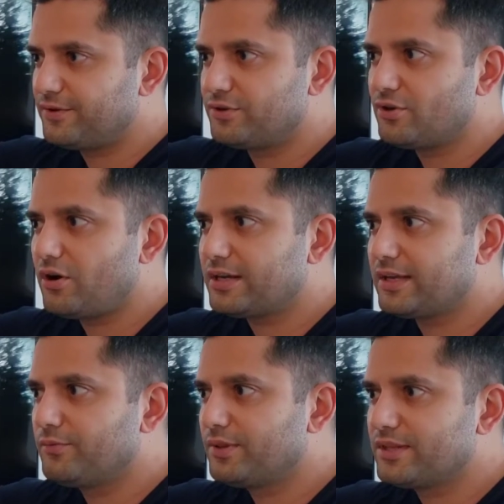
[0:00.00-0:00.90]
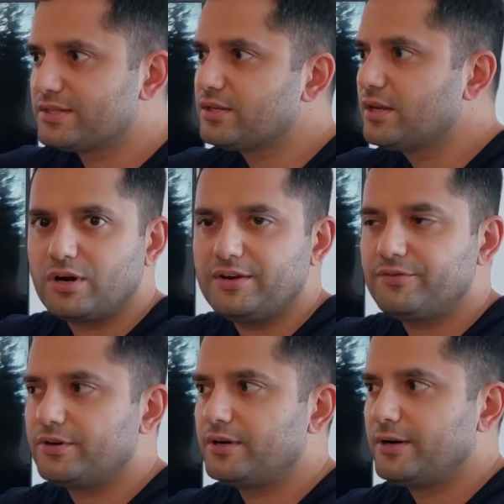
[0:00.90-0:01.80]
they're talking with this
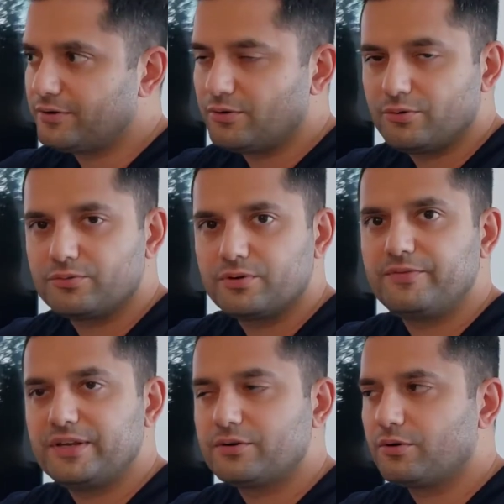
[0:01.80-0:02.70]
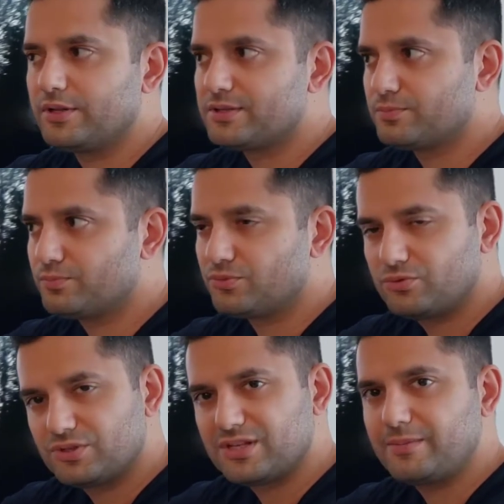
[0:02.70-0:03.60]
driver, their own vehicle is
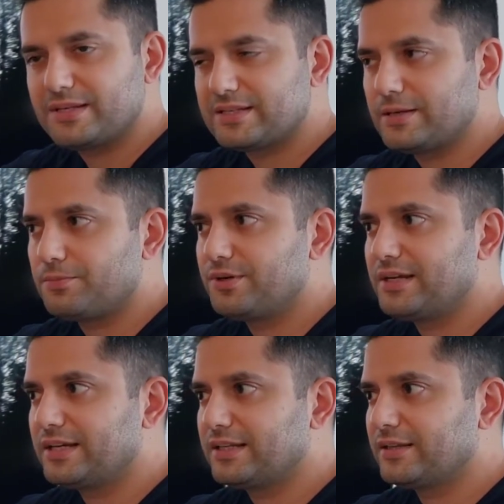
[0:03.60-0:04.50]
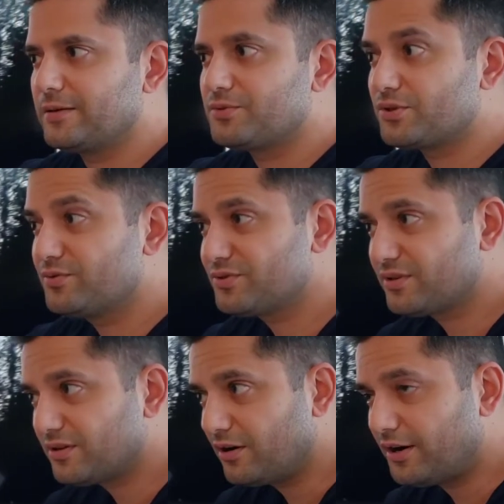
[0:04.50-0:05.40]
to some extent protecting them. So it was
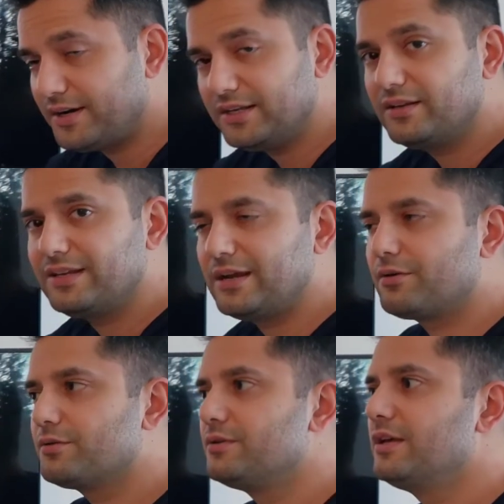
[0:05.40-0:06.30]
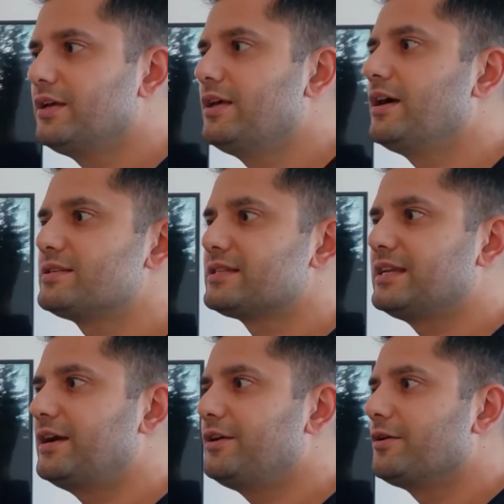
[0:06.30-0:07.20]
already a narrow
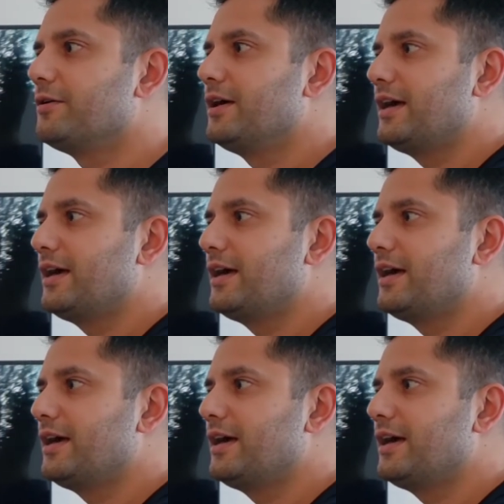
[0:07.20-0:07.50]
scenario.